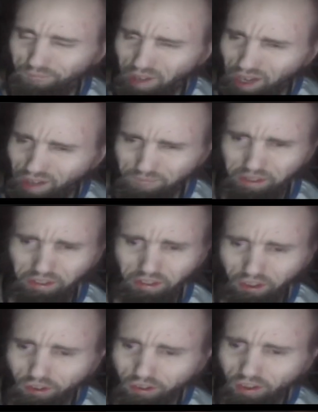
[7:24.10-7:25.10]
property,
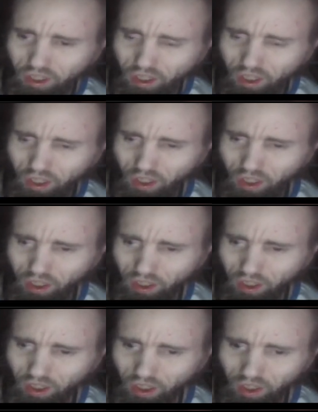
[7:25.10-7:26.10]
dude.
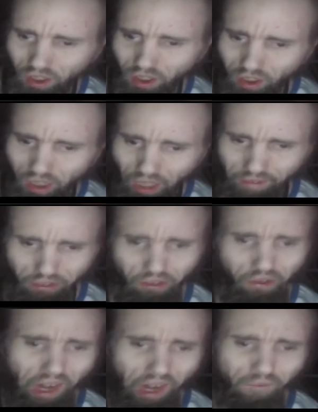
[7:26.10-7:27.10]
I mean, do
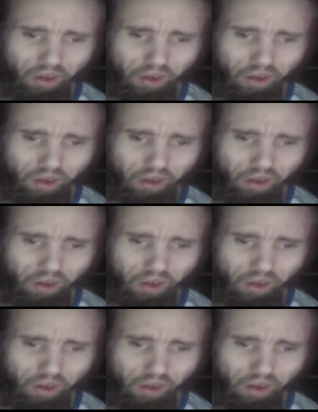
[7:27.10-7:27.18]
you not